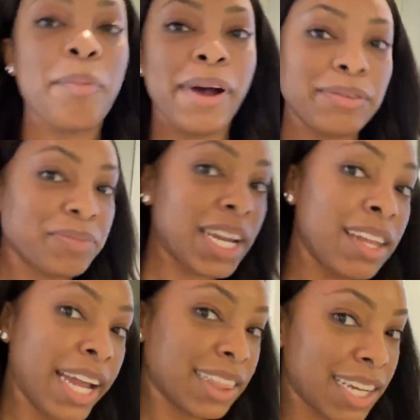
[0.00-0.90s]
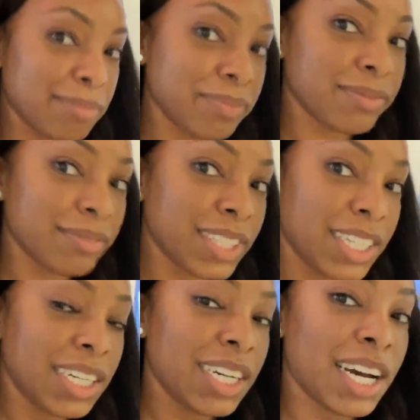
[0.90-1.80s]
But I like them.
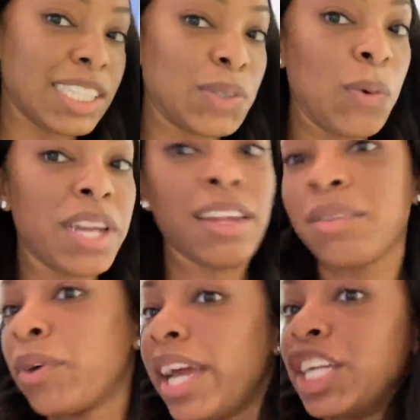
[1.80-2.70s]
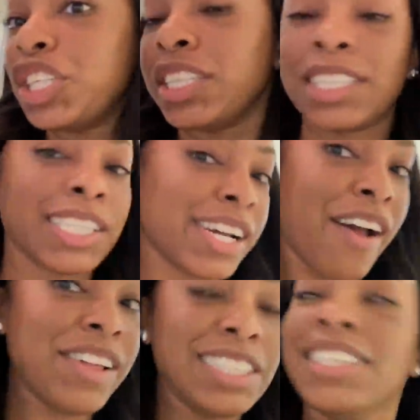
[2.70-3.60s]
I told y'all look more edgy.
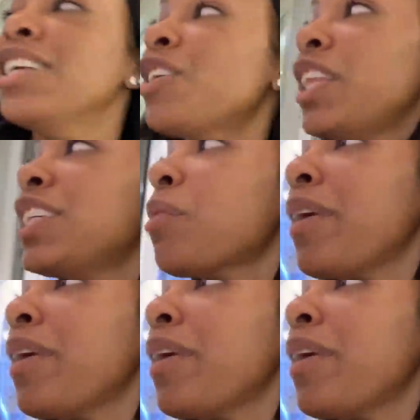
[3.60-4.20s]
Don't you think so,